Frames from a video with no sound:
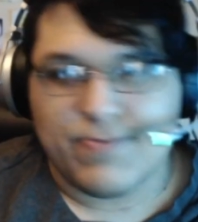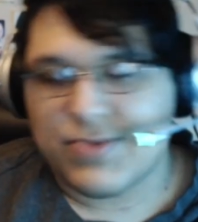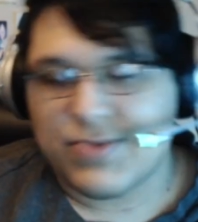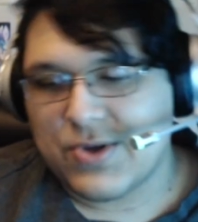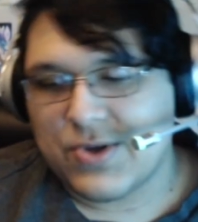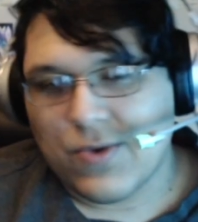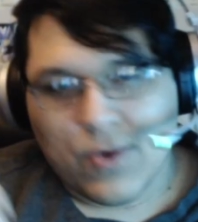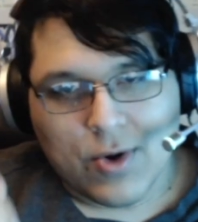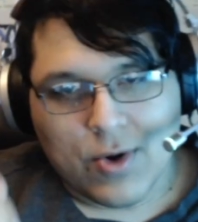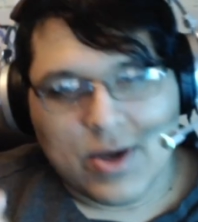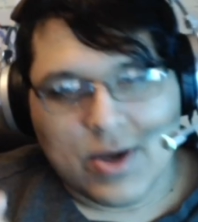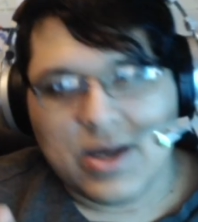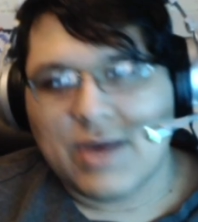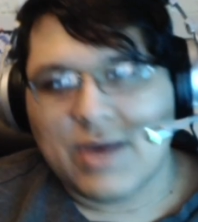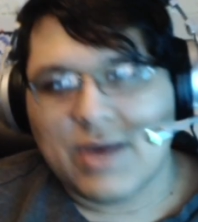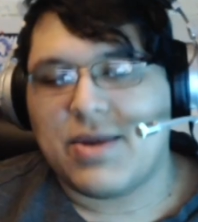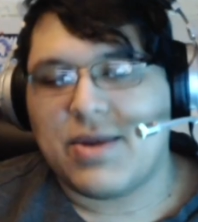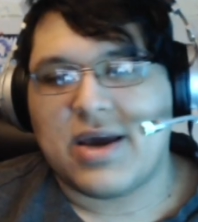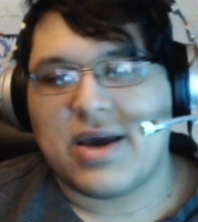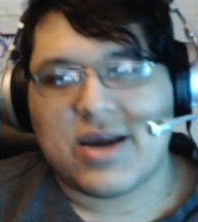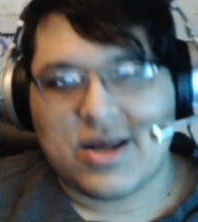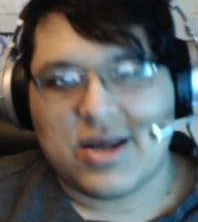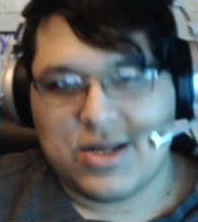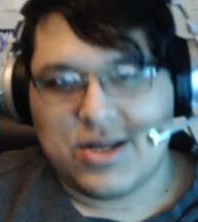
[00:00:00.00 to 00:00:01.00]
Don't worry, I'm
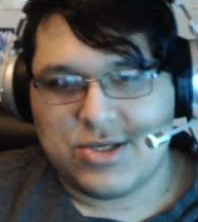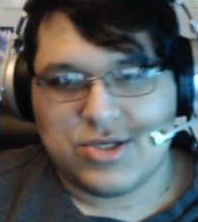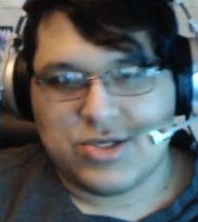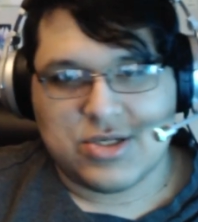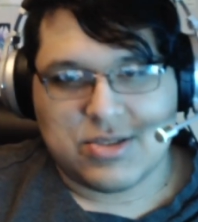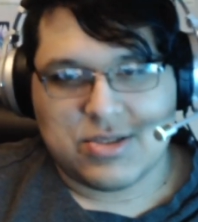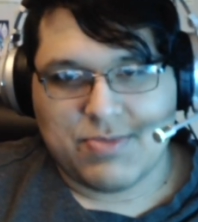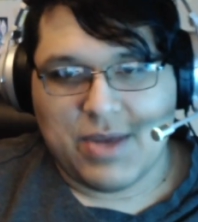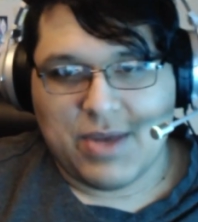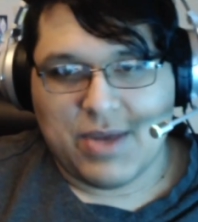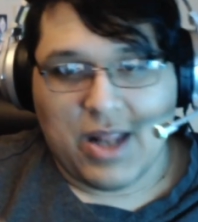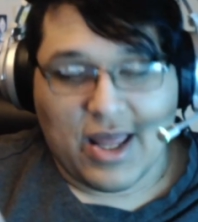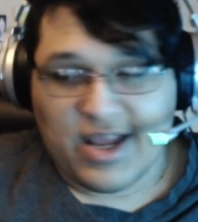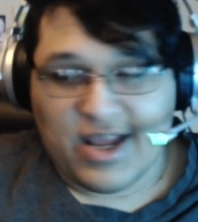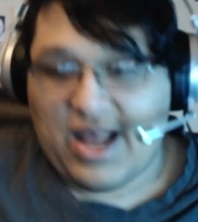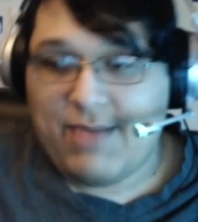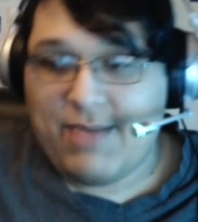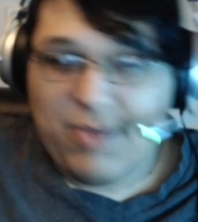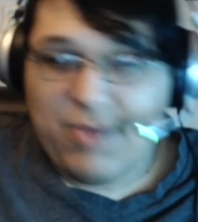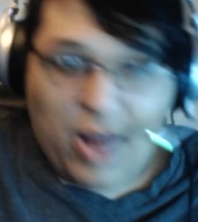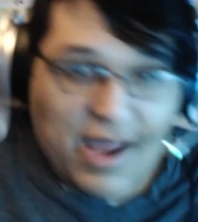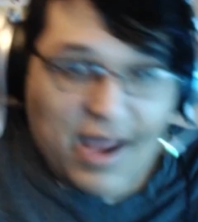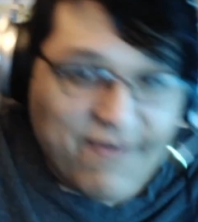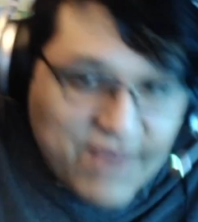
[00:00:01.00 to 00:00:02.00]
not gonna just be like I'm
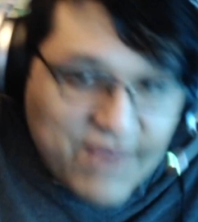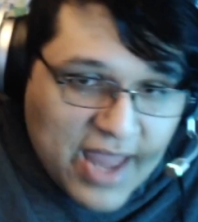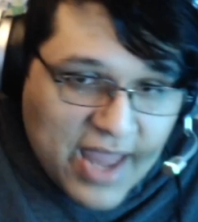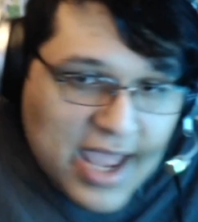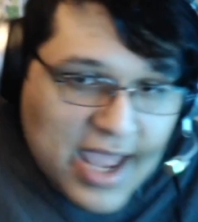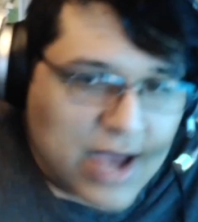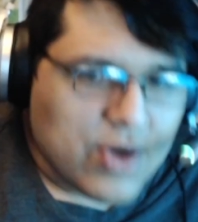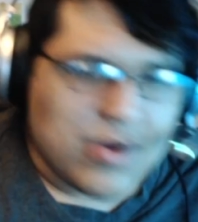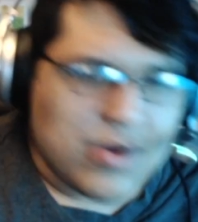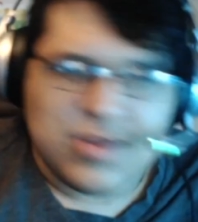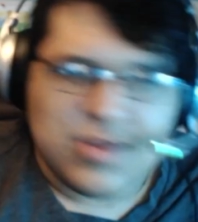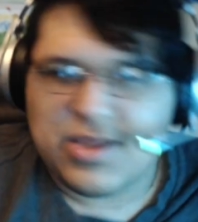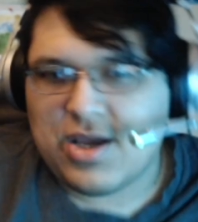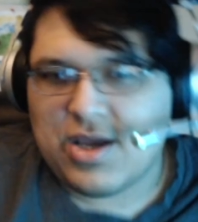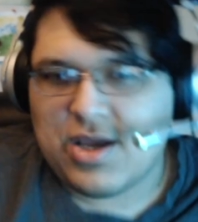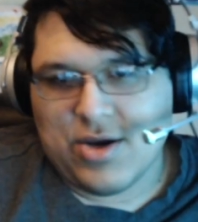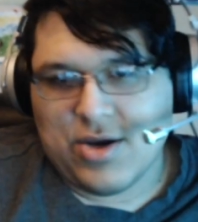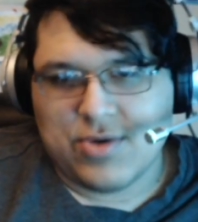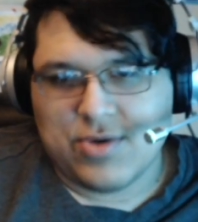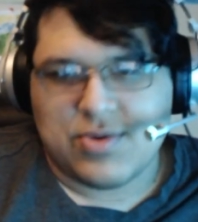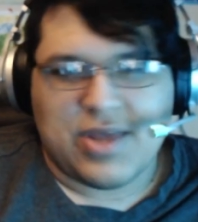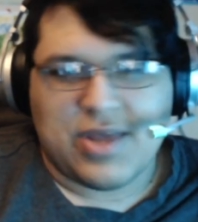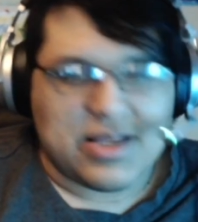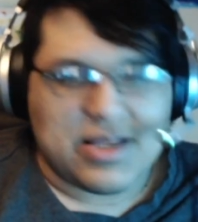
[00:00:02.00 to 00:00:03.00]
live now.
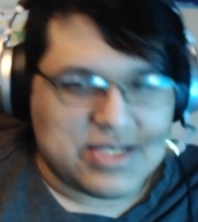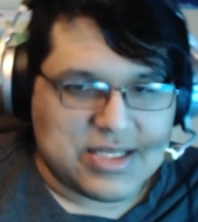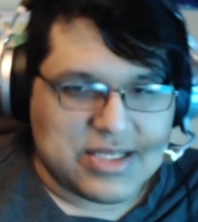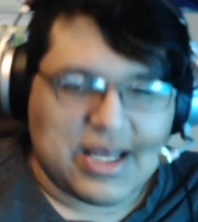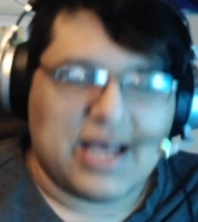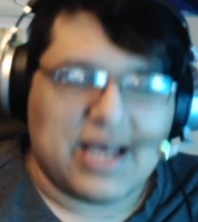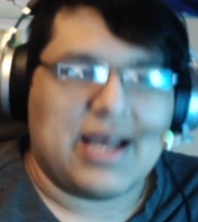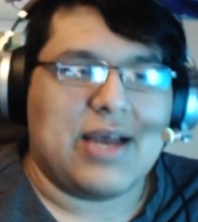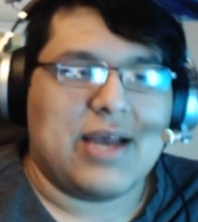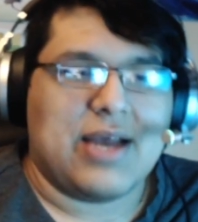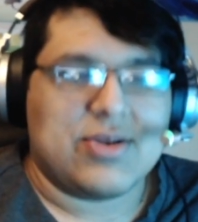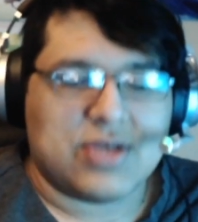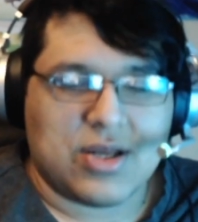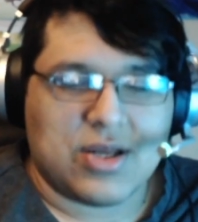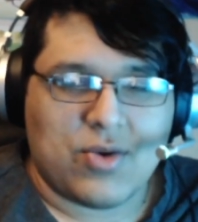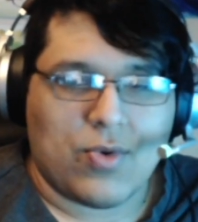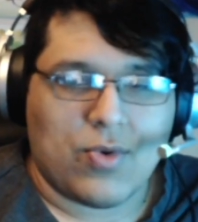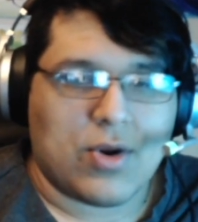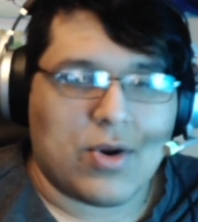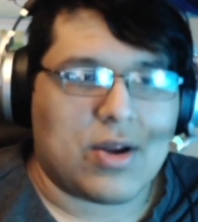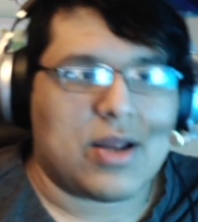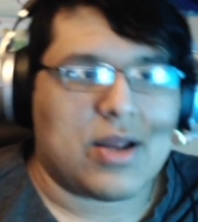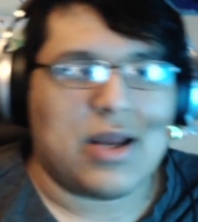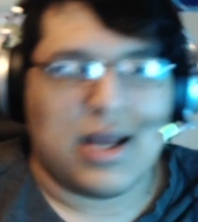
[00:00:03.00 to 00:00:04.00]
No, that's not how it's gonna
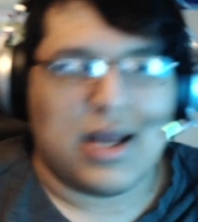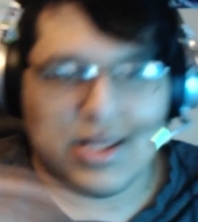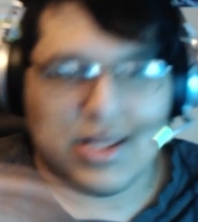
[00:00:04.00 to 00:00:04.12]
work.